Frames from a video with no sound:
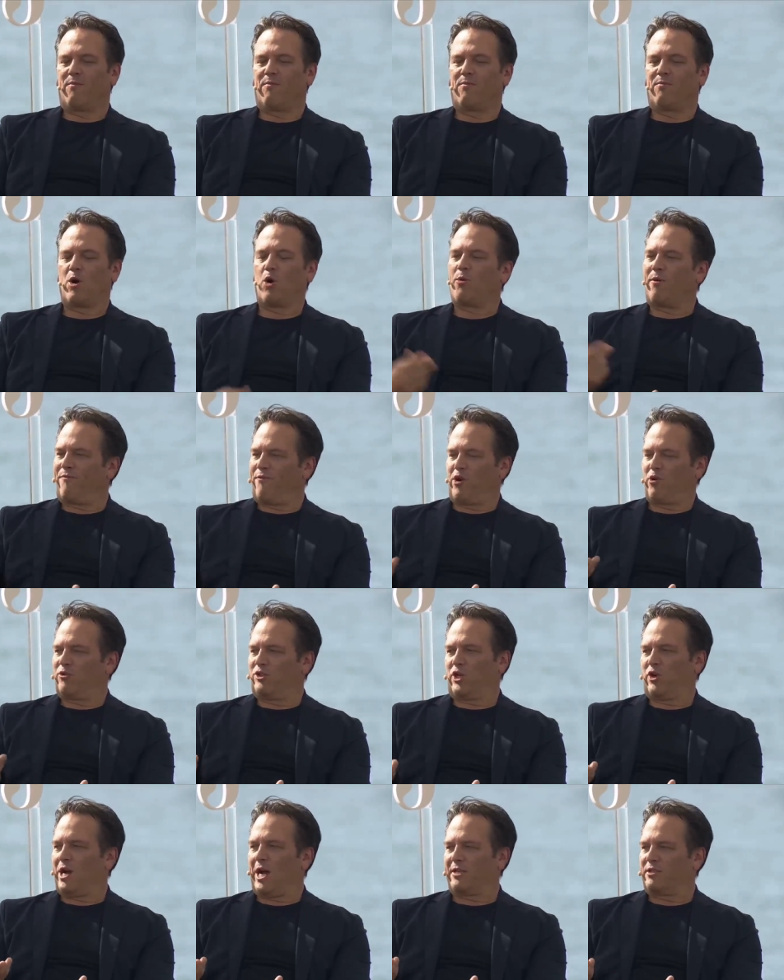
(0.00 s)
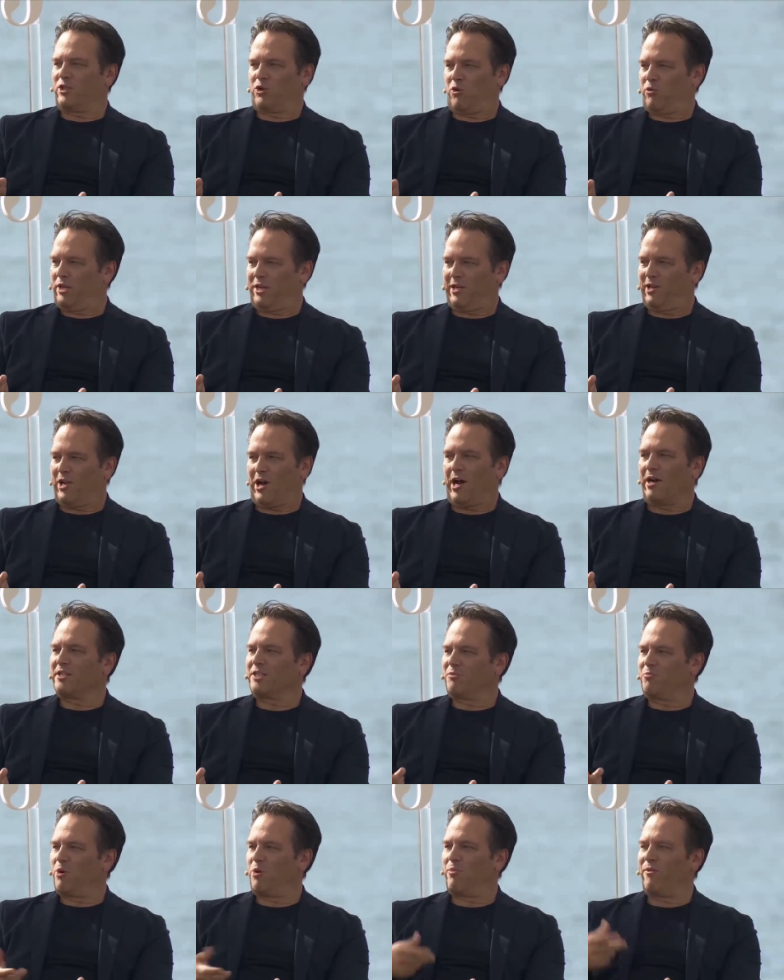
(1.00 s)
mobile phones are not sold at a
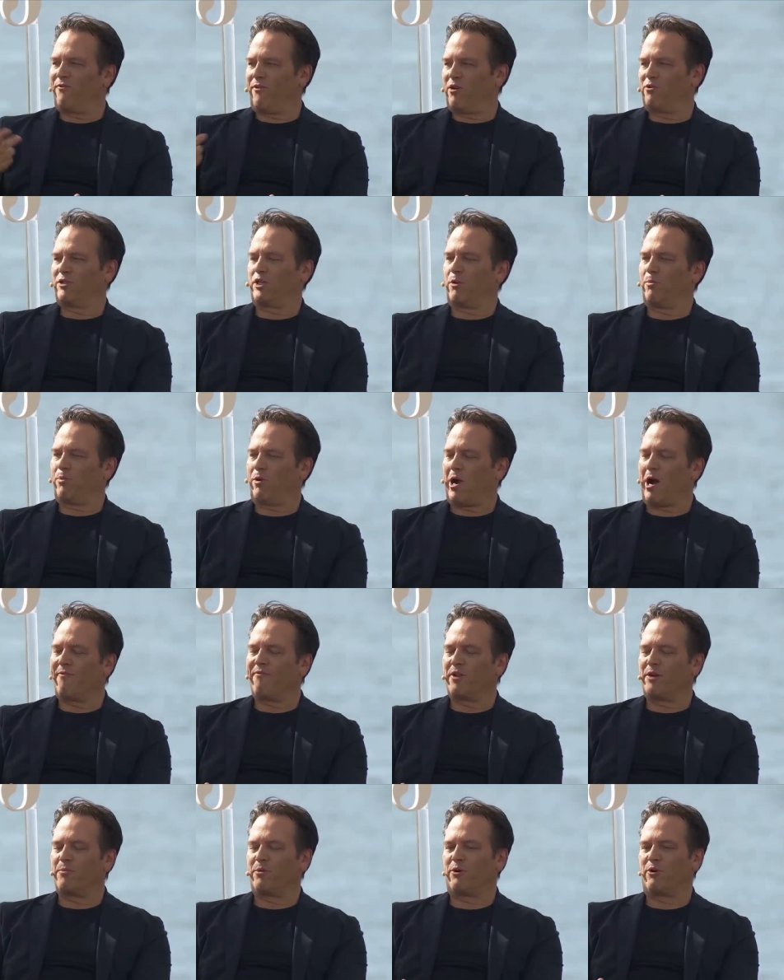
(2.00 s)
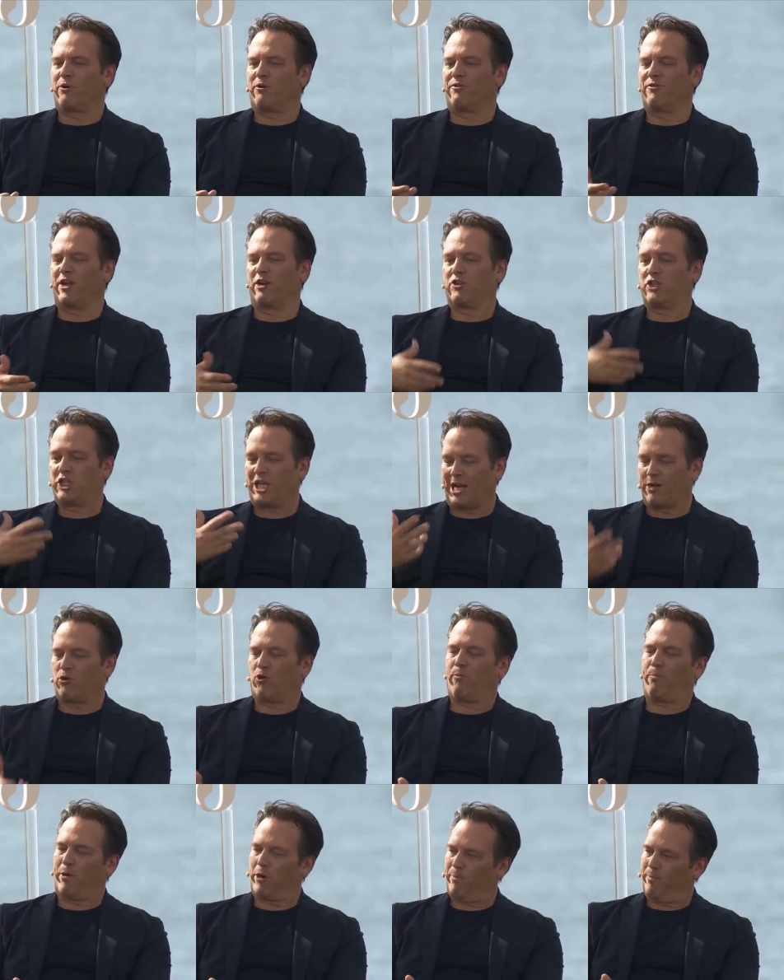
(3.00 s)
loss. Mobile phones are profitable, they're
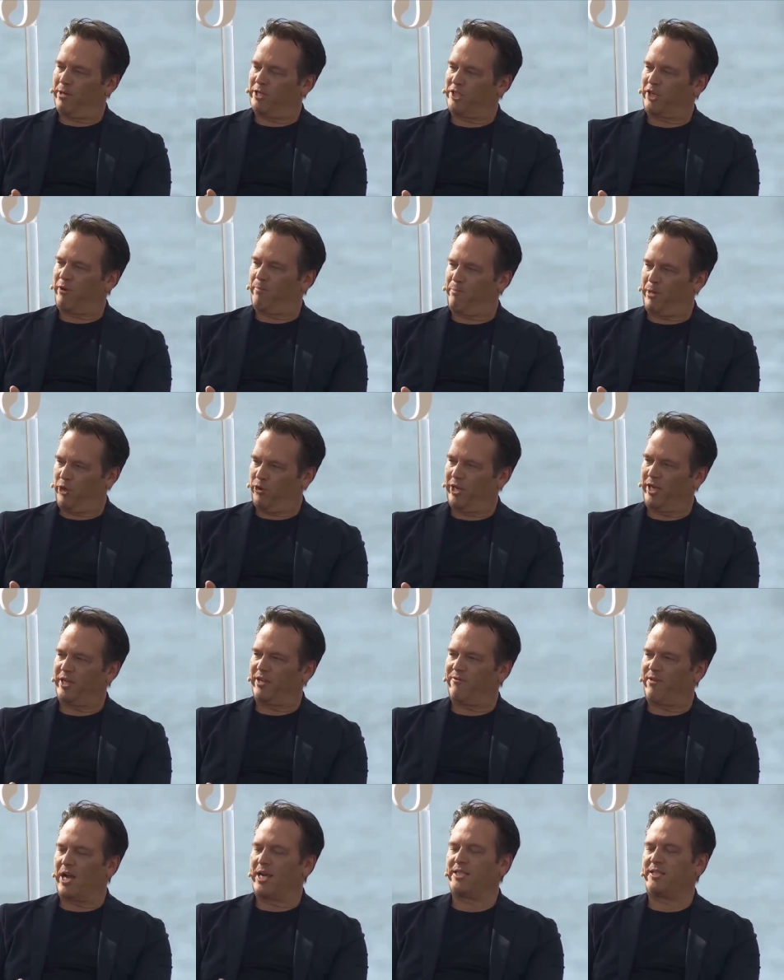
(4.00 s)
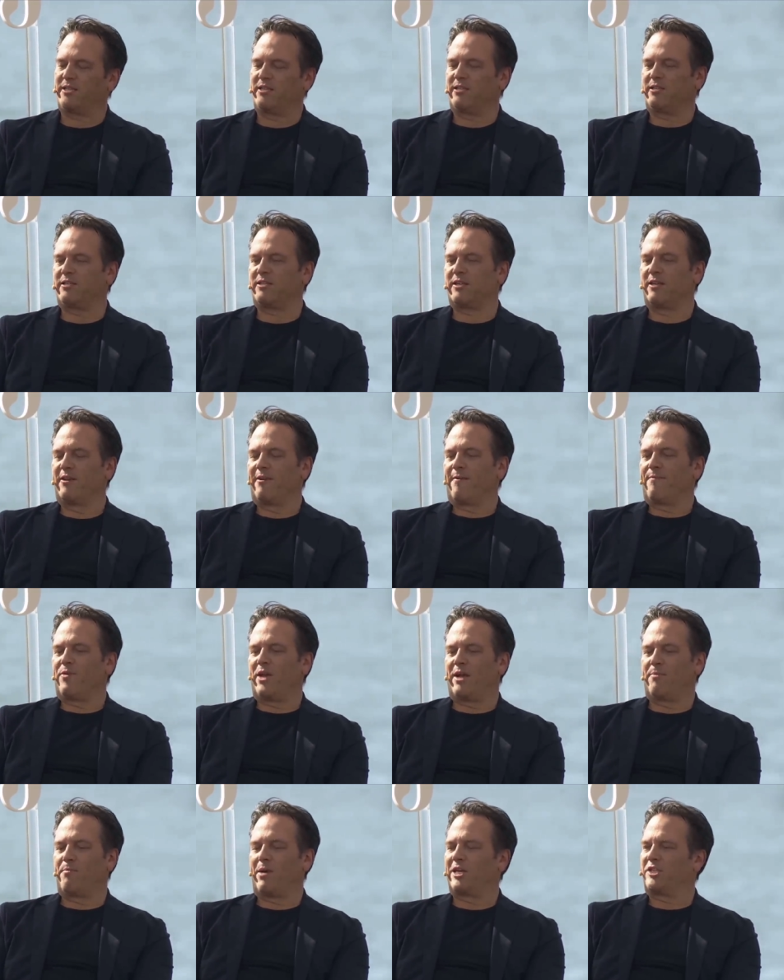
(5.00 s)
general purpose computing devices,
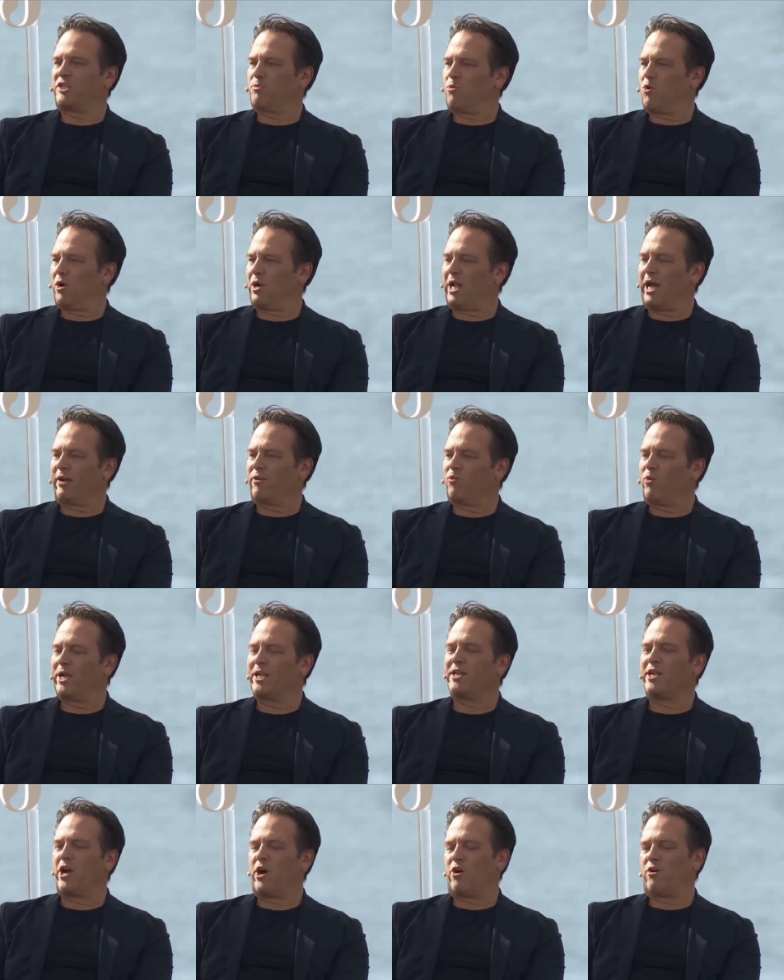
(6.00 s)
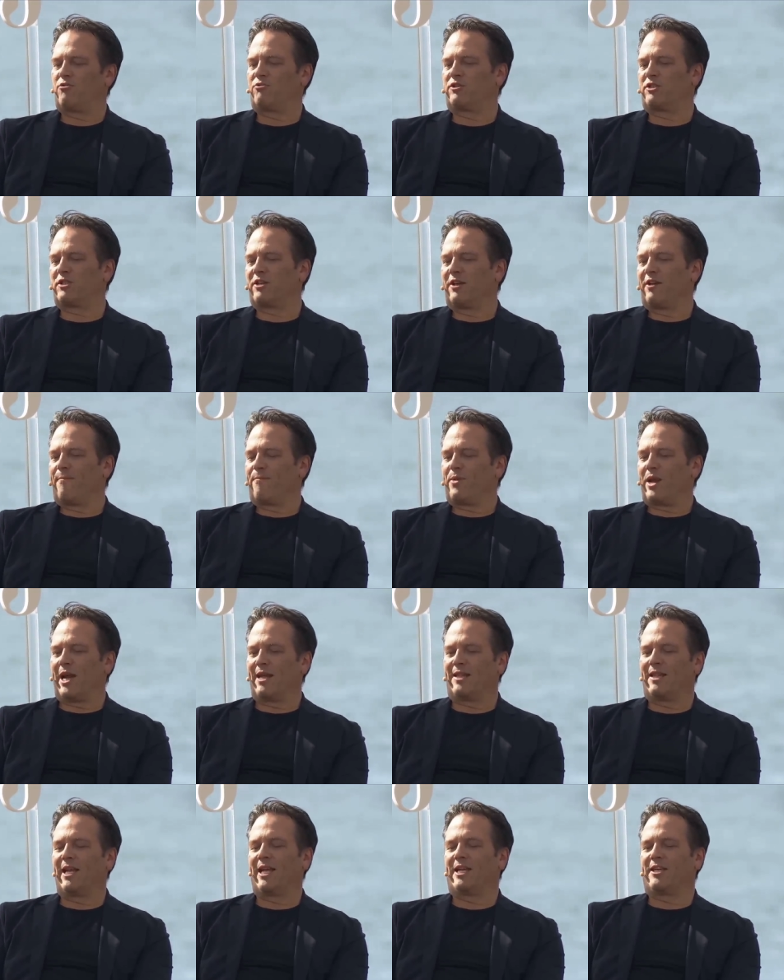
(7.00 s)
and much more like Windows. I
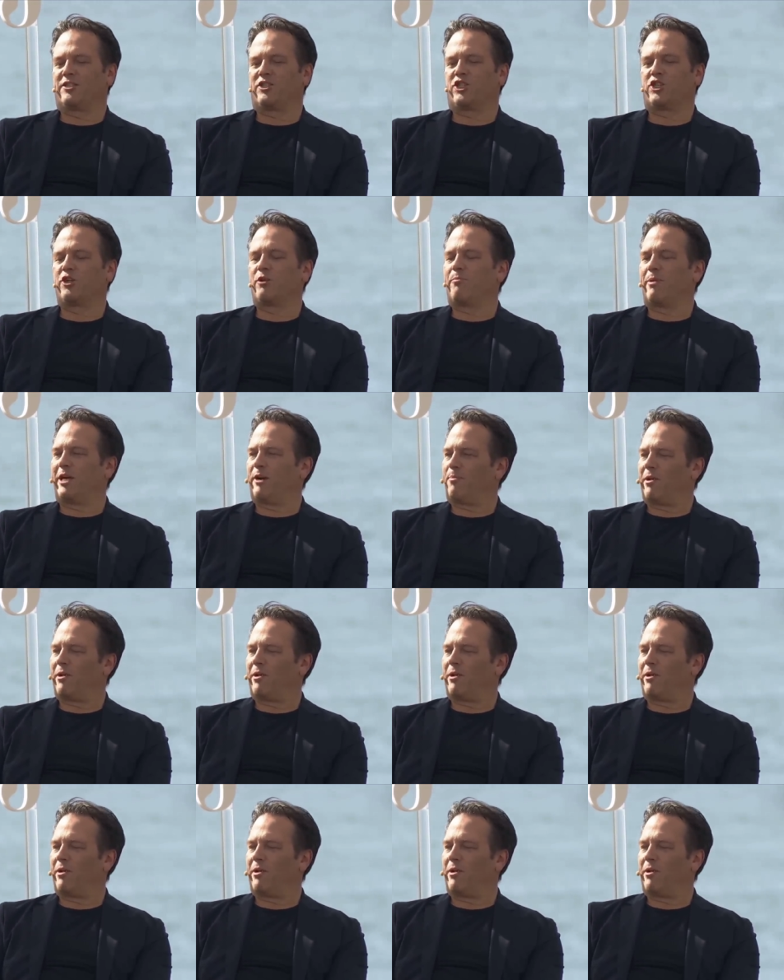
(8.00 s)
think it should be a